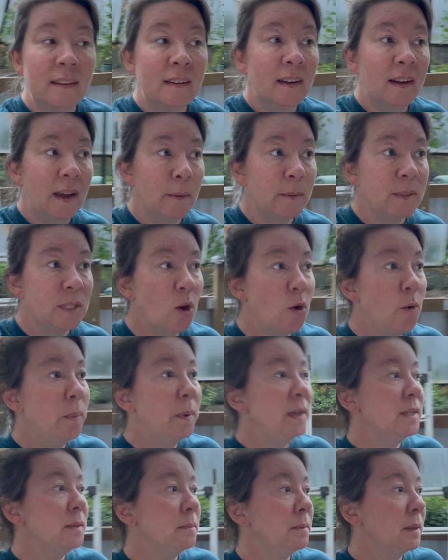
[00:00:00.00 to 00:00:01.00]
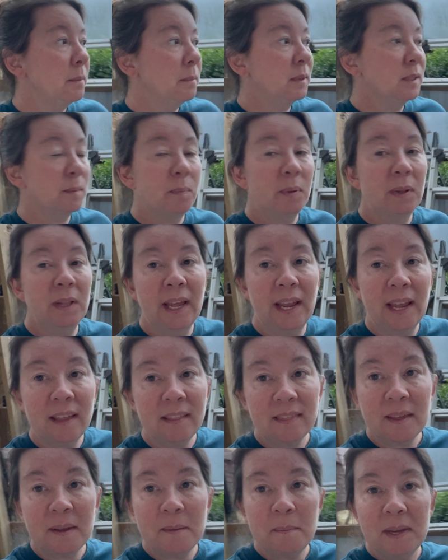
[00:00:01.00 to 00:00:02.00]
I was hoping to be able to
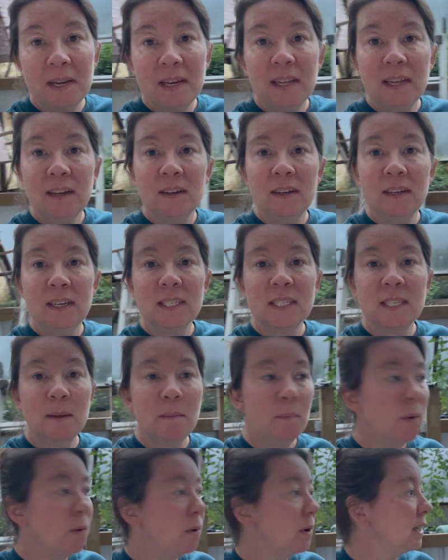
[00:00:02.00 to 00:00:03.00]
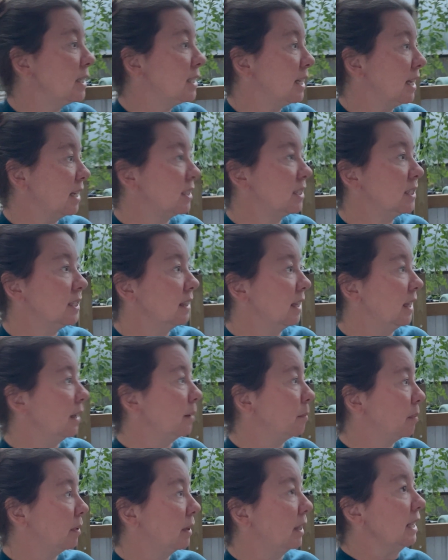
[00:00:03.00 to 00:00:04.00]
plant them in here at some point, to actually
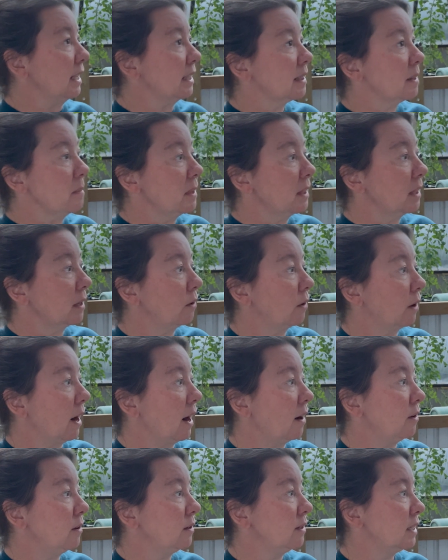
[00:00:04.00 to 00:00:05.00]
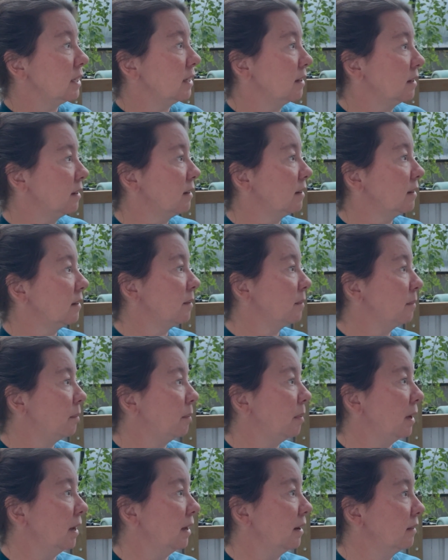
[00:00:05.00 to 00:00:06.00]
like plant them in the ground,
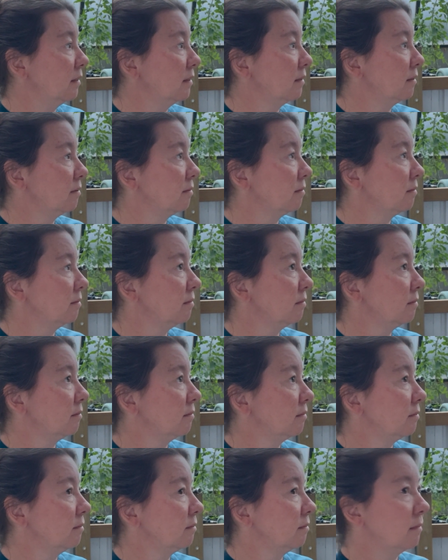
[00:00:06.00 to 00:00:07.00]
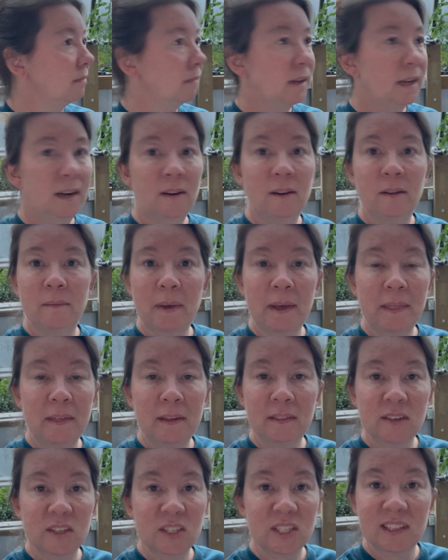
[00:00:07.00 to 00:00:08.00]
but I don't know. I think
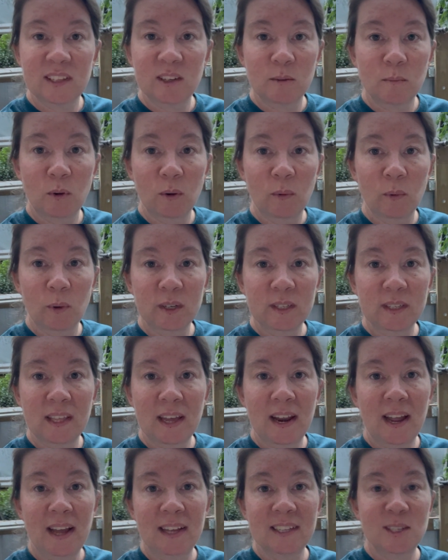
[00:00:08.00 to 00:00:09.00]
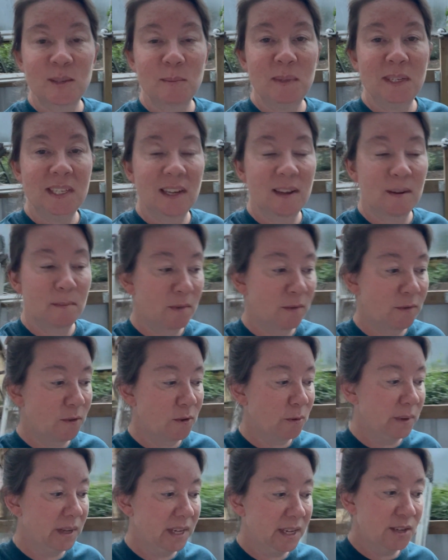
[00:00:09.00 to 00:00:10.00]
there's a little more work that has to be done before
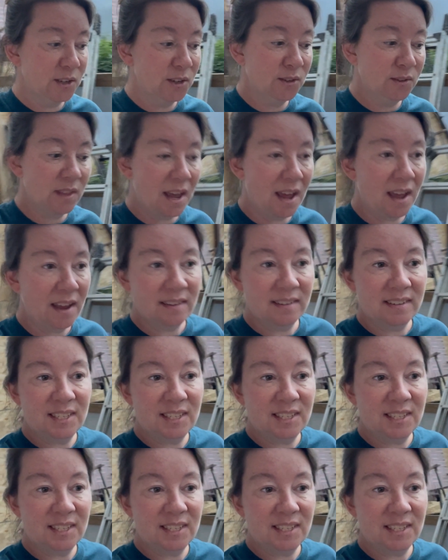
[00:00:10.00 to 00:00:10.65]
we can do that.